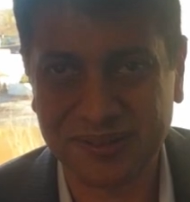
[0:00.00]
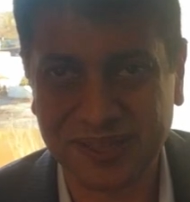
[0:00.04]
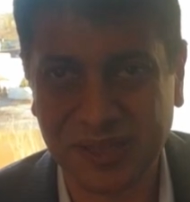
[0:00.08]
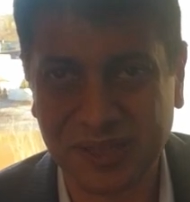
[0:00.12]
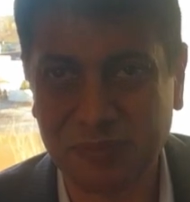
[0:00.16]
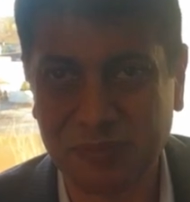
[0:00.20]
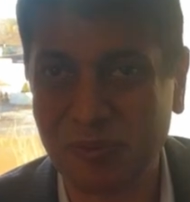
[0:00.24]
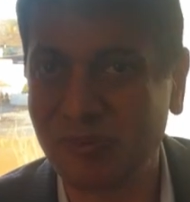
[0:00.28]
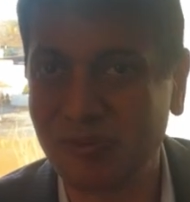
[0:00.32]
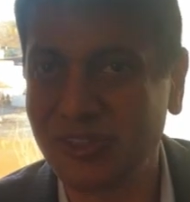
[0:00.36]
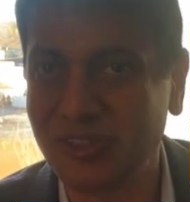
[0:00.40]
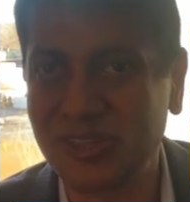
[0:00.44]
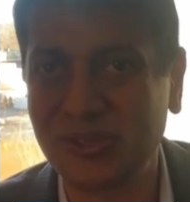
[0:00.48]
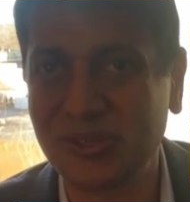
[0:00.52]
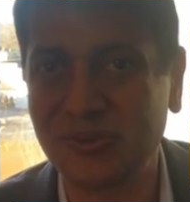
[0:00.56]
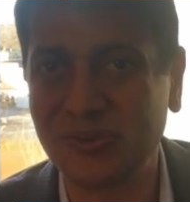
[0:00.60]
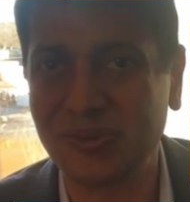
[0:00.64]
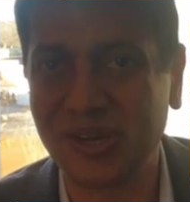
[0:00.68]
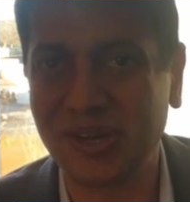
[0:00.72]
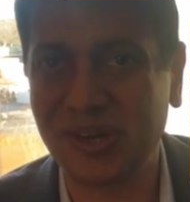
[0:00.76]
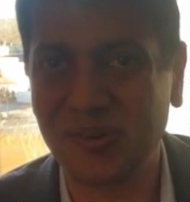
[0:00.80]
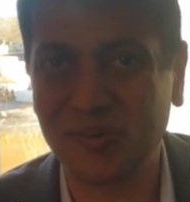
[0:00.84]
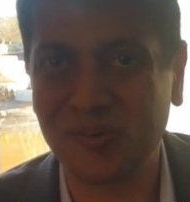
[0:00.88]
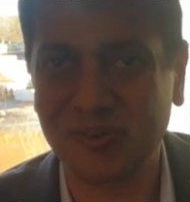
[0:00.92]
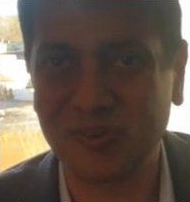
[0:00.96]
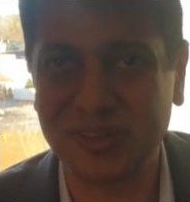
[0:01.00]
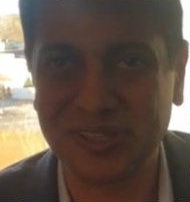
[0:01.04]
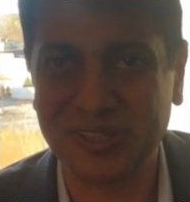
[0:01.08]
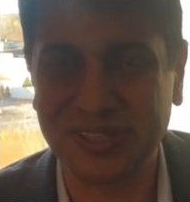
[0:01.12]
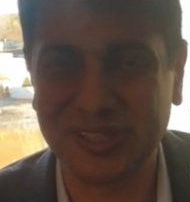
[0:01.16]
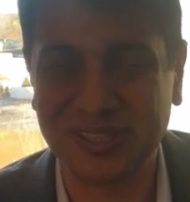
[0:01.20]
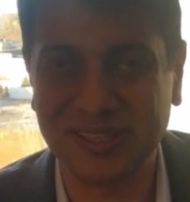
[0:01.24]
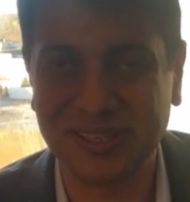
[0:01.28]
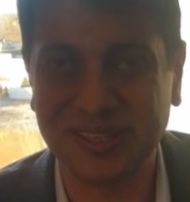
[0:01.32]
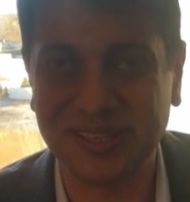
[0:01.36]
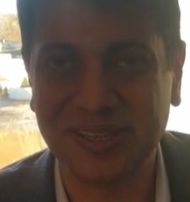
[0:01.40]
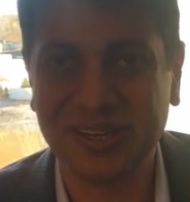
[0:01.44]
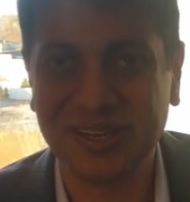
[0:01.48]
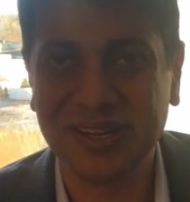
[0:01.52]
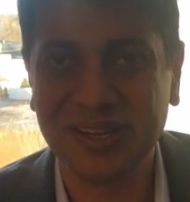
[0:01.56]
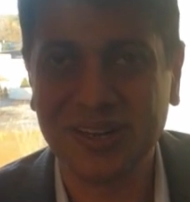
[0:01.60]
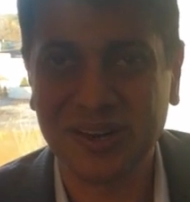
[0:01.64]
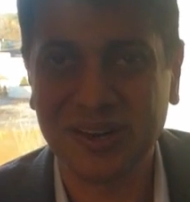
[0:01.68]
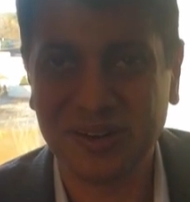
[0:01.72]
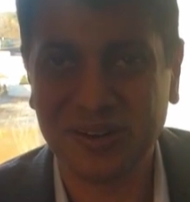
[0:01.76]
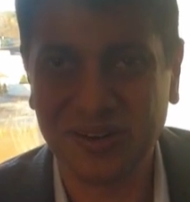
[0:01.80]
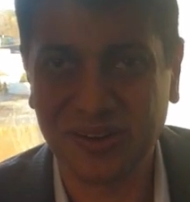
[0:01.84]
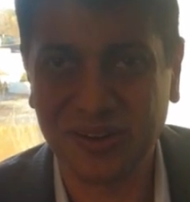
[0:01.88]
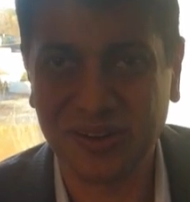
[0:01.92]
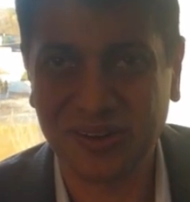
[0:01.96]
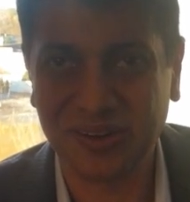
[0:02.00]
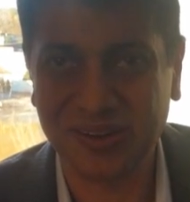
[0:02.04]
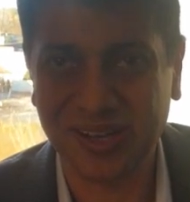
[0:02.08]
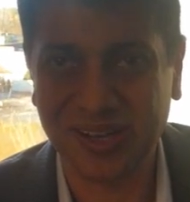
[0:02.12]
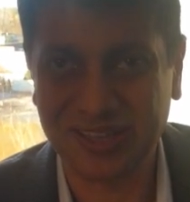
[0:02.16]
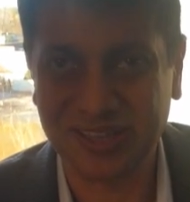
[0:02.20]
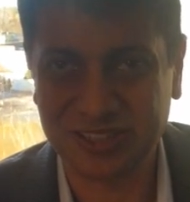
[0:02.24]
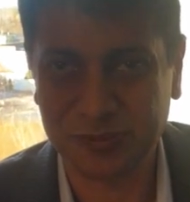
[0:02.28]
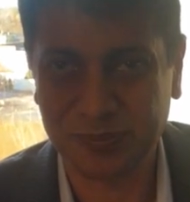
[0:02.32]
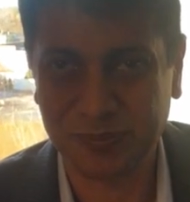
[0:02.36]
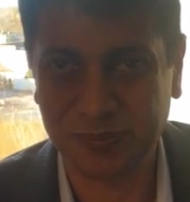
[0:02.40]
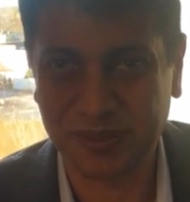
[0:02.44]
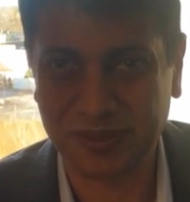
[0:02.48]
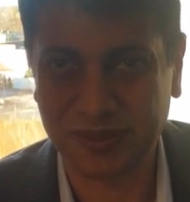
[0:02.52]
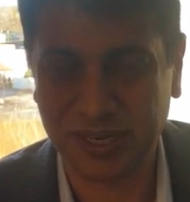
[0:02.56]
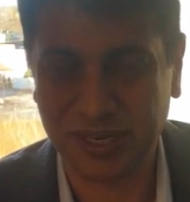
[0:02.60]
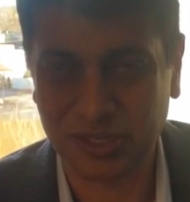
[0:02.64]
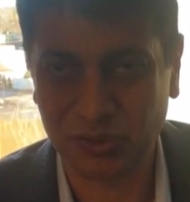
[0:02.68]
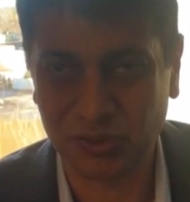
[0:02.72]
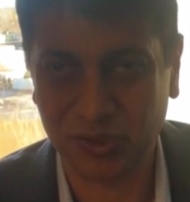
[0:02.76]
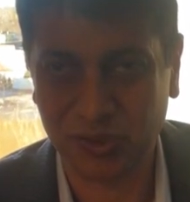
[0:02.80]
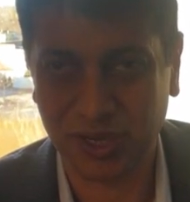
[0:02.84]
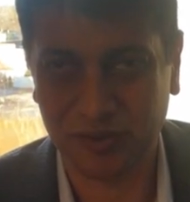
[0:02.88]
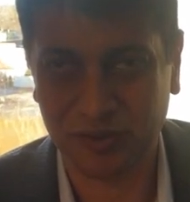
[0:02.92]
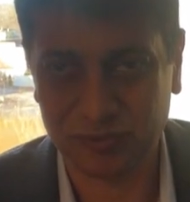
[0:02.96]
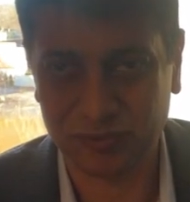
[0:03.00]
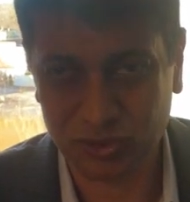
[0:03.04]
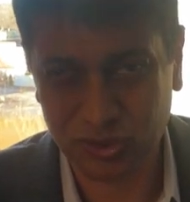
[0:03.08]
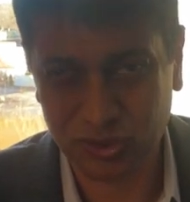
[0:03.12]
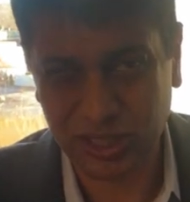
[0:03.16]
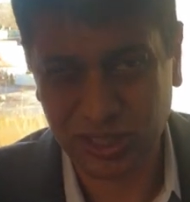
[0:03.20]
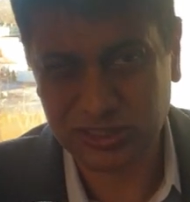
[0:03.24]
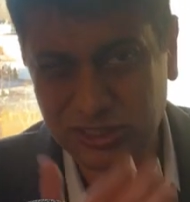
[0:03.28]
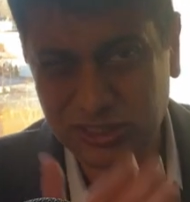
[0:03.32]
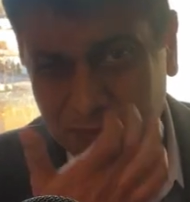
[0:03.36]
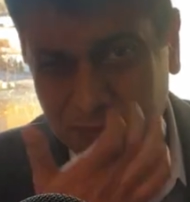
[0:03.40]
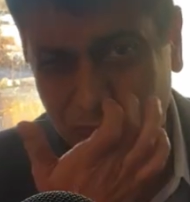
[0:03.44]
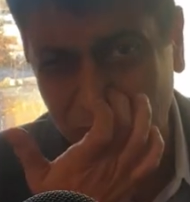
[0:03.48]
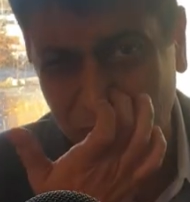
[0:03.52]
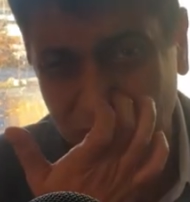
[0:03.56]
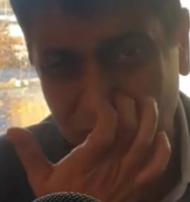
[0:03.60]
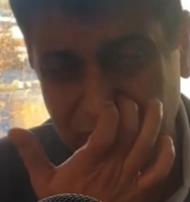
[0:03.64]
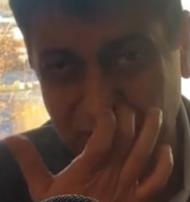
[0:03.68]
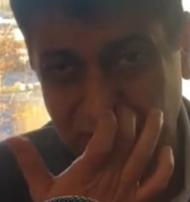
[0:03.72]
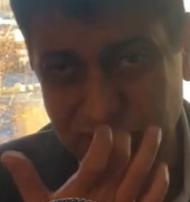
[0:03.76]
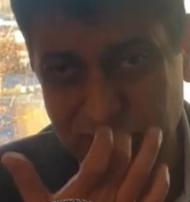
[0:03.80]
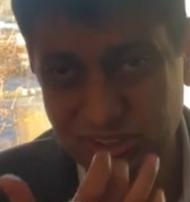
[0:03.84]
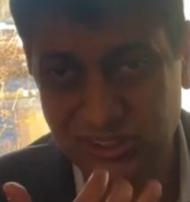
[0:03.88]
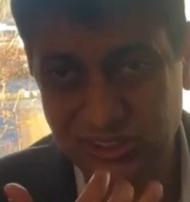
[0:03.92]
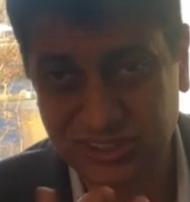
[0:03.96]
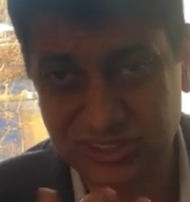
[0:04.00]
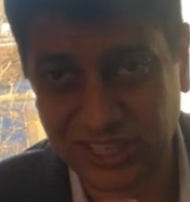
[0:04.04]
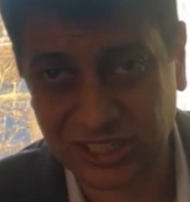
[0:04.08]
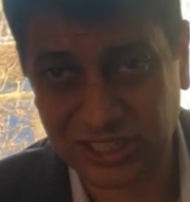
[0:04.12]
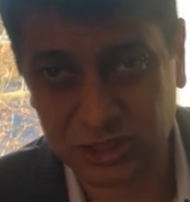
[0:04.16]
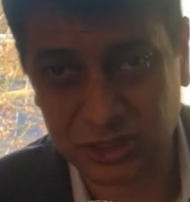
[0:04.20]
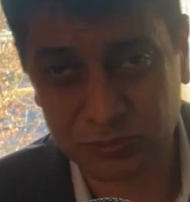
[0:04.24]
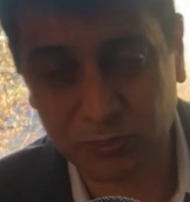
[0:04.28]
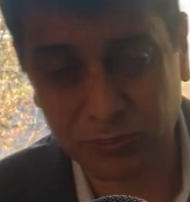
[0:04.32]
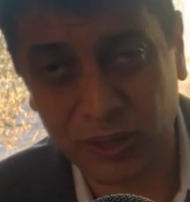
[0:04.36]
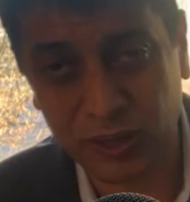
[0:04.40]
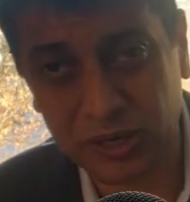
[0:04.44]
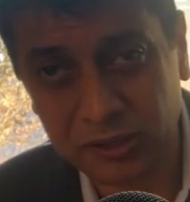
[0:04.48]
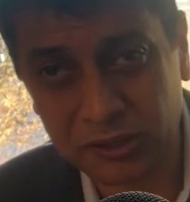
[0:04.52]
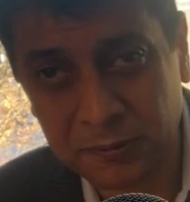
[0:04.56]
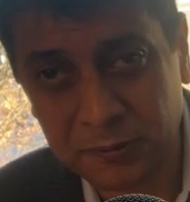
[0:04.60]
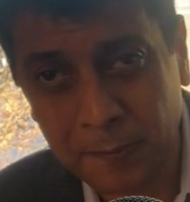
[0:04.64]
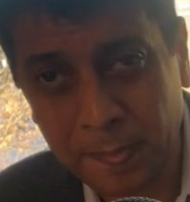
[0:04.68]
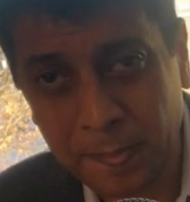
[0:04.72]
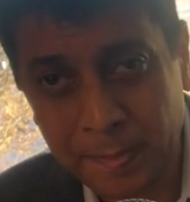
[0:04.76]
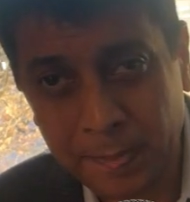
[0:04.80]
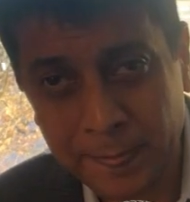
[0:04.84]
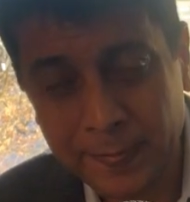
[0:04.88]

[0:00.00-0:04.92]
be with you along with the long health span that you have. So that's about the exercise part.